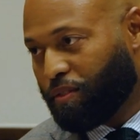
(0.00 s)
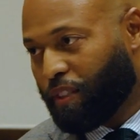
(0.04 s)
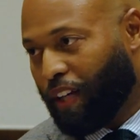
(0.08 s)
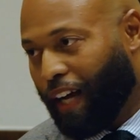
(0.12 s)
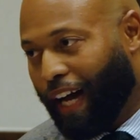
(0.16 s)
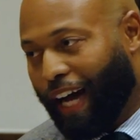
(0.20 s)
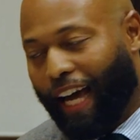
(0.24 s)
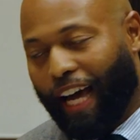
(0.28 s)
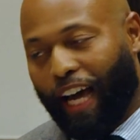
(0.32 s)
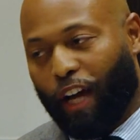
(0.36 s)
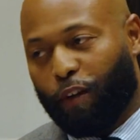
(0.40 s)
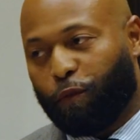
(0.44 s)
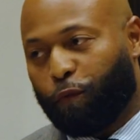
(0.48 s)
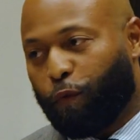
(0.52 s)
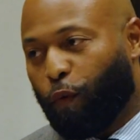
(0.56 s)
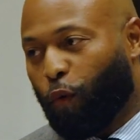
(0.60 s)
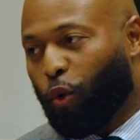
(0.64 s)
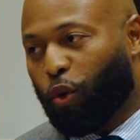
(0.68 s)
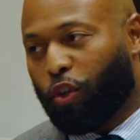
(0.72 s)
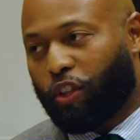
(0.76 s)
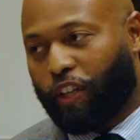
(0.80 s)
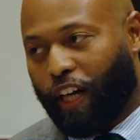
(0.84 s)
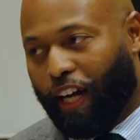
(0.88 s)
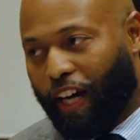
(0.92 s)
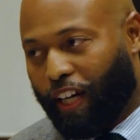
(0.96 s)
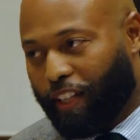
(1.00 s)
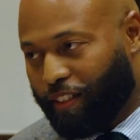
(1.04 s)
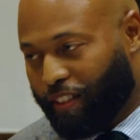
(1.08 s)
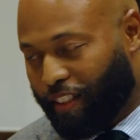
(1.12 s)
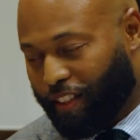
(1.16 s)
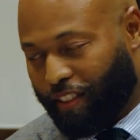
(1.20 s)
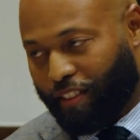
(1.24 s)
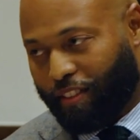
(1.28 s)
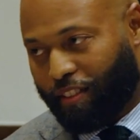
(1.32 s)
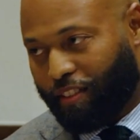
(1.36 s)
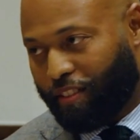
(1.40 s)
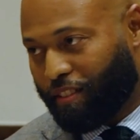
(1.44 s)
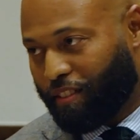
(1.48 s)
I have 4
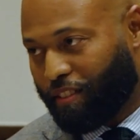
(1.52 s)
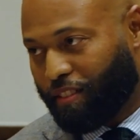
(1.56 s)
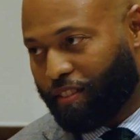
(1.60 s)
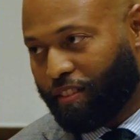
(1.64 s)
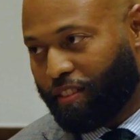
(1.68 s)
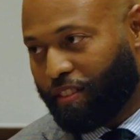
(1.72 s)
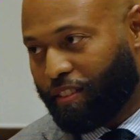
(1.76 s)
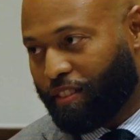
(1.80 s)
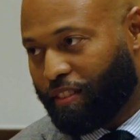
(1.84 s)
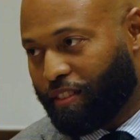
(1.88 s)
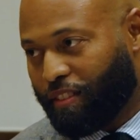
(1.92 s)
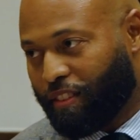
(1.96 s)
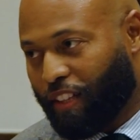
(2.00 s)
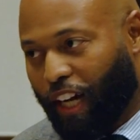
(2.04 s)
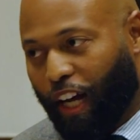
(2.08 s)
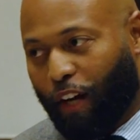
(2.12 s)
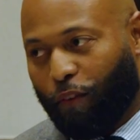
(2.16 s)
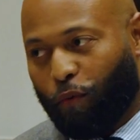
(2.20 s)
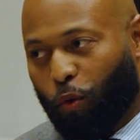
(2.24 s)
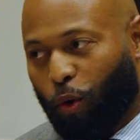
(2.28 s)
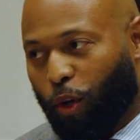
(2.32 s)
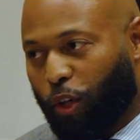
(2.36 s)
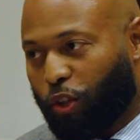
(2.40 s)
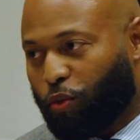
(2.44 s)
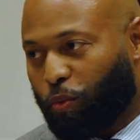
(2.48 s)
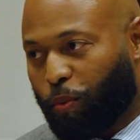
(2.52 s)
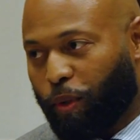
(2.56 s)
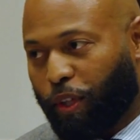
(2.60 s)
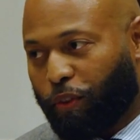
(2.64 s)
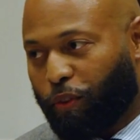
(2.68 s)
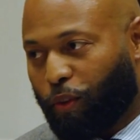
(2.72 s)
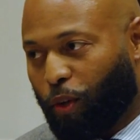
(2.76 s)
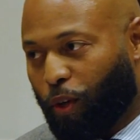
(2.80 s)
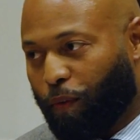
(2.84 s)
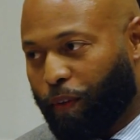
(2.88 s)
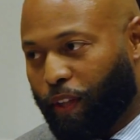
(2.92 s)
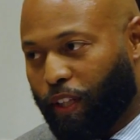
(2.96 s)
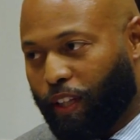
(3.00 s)
colleagues that I've worked with
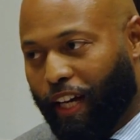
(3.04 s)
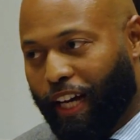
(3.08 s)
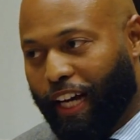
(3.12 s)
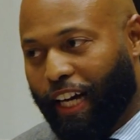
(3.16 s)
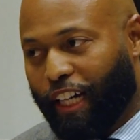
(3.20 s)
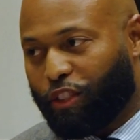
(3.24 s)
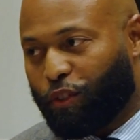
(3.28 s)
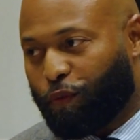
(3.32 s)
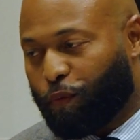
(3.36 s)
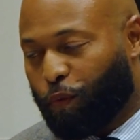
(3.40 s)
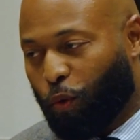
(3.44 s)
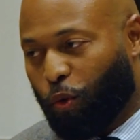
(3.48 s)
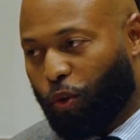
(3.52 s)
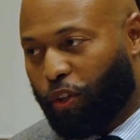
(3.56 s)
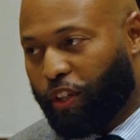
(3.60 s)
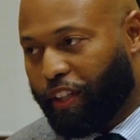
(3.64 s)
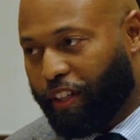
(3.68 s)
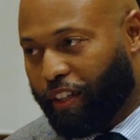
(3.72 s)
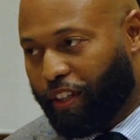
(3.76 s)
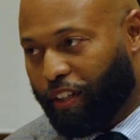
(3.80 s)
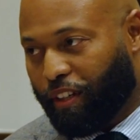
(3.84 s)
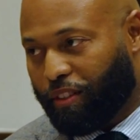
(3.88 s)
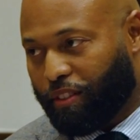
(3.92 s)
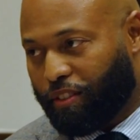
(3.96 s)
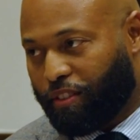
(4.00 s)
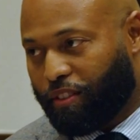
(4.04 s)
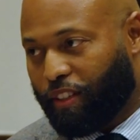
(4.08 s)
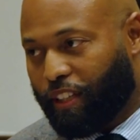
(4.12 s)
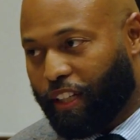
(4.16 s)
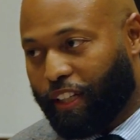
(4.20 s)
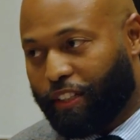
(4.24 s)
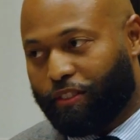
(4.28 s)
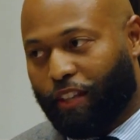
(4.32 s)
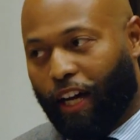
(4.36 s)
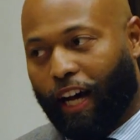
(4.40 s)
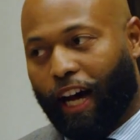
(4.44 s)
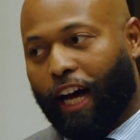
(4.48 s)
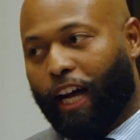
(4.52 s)
over the last 4 years, and
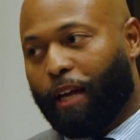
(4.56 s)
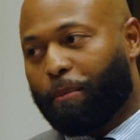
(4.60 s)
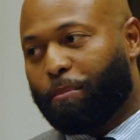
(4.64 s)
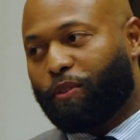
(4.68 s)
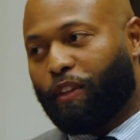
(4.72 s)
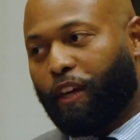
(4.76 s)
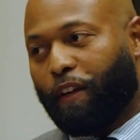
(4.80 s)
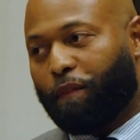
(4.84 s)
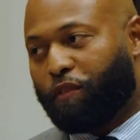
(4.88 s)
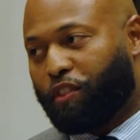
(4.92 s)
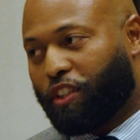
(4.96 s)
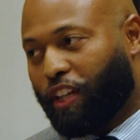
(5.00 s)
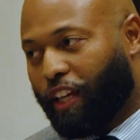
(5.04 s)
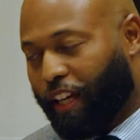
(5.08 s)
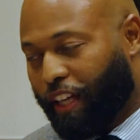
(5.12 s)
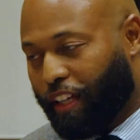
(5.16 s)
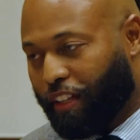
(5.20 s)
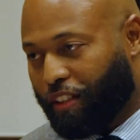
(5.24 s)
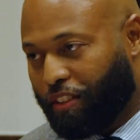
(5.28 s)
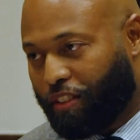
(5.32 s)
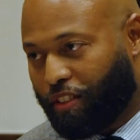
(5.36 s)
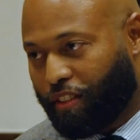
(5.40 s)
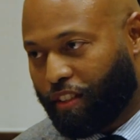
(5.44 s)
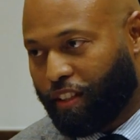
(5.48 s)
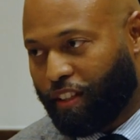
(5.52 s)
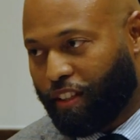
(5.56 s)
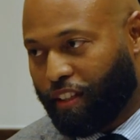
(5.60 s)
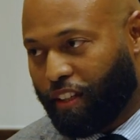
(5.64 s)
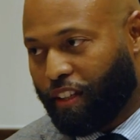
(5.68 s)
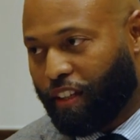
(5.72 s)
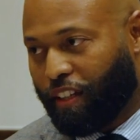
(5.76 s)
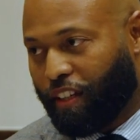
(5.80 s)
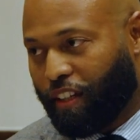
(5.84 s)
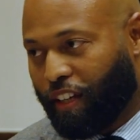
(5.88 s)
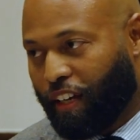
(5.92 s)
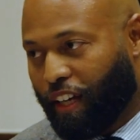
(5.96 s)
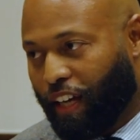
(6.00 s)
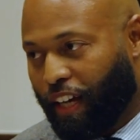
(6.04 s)
at times they've changed.
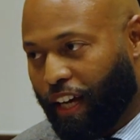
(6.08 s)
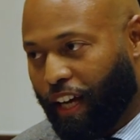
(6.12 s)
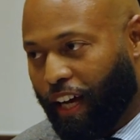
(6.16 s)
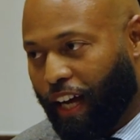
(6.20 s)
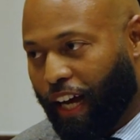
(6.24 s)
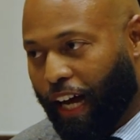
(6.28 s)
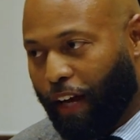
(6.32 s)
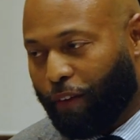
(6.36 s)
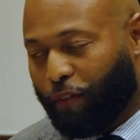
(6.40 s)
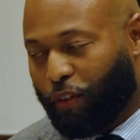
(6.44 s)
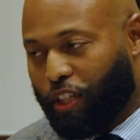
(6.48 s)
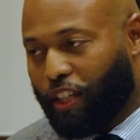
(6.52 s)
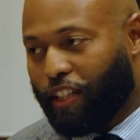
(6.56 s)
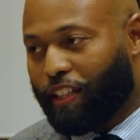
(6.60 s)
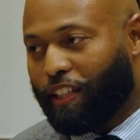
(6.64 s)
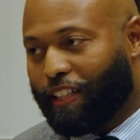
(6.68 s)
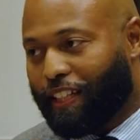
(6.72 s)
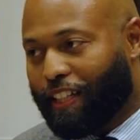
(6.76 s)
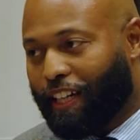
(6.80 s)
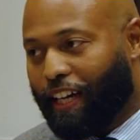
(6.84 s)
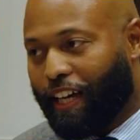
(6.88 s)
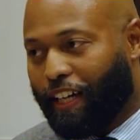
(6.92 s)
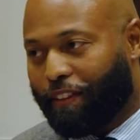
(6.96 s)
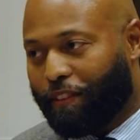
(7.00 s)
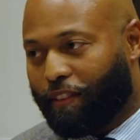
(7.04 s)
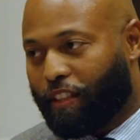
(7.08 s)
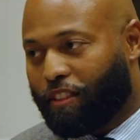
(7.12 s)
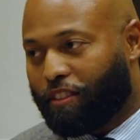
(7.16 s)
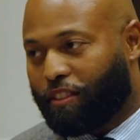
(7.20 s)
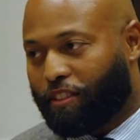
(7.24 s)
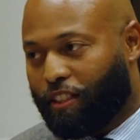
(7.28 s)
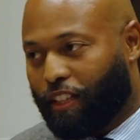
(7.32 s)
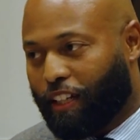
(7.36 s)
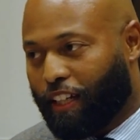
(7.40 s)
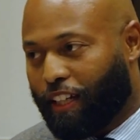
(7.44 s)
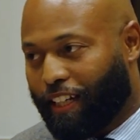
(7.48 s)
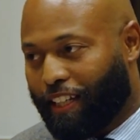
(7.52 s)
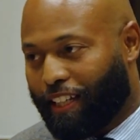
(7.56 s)
I couldn't have got this
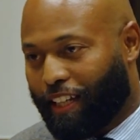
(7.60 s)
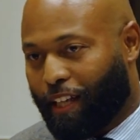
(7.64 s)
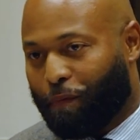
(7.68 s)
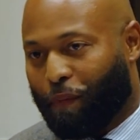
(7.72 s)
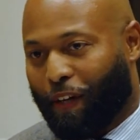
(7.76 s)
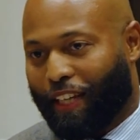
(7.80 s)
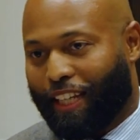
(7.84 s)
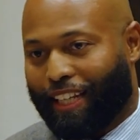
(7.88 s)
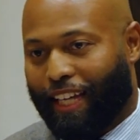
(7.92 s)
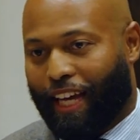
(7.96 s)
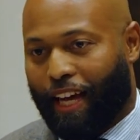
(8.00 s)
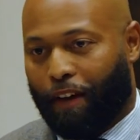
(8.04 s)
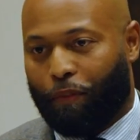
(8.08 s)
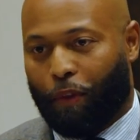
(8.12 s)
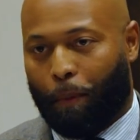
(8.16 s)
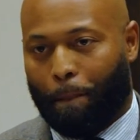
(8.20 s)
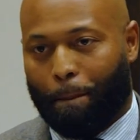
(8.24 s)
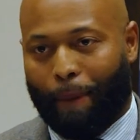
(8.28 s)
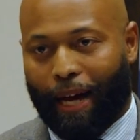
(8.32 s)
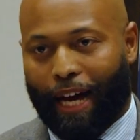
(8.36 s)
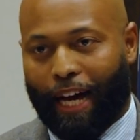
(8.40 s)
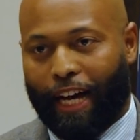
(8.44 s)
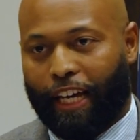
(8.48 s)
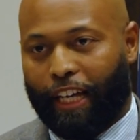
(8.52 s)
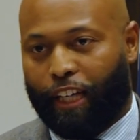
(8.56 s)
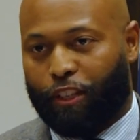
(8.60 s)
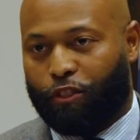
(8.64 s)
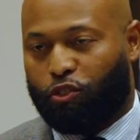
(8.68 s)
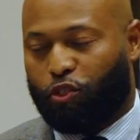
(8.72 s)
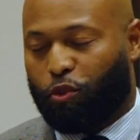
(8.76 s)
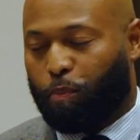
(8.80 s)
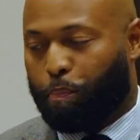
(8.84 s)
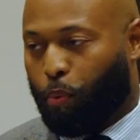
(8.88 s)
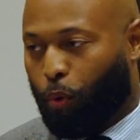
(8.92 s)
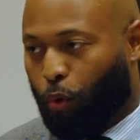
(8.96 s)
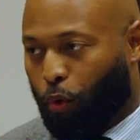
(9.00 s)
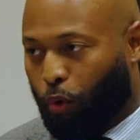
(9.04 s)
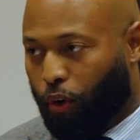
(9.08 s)
done if I didn't have the buy-in
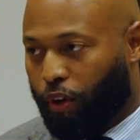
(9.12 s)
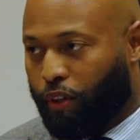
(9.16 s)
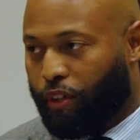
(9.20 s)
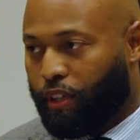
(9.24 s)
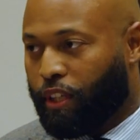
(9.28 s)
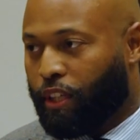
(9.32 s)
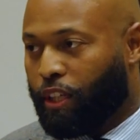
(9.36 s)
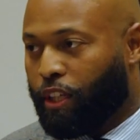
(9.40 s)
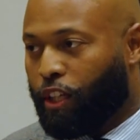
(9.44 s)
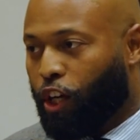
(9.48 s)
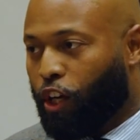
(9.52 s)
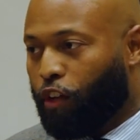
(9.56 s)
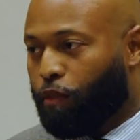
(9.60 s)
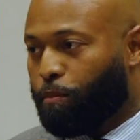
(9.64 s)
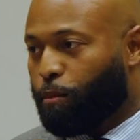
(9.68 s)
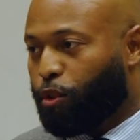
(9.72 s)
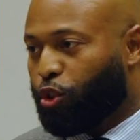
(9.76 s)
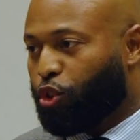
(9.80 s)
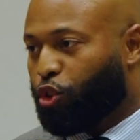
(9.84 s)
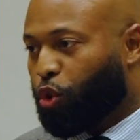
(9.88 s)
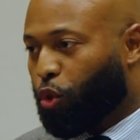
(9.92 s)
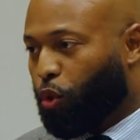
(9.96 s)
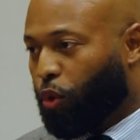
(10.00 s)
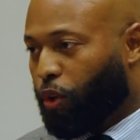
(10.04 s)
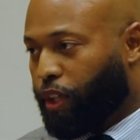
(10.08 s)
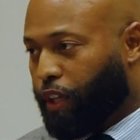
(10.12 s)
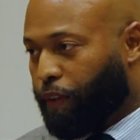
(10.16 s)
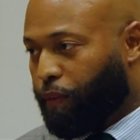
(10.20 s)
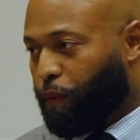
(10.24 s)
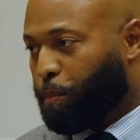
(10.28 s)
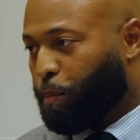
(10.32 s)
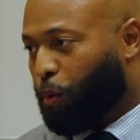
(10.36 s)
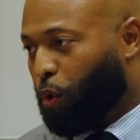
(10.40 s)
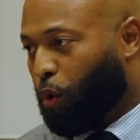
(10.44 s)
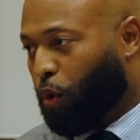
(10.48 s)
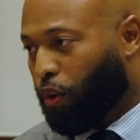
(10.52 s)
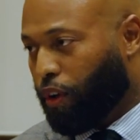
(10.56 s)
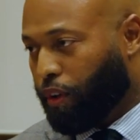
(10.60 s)
support of a majority of the
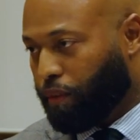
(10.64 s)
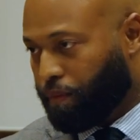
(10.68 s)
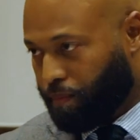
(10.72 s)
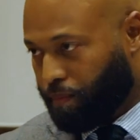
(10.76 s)
board.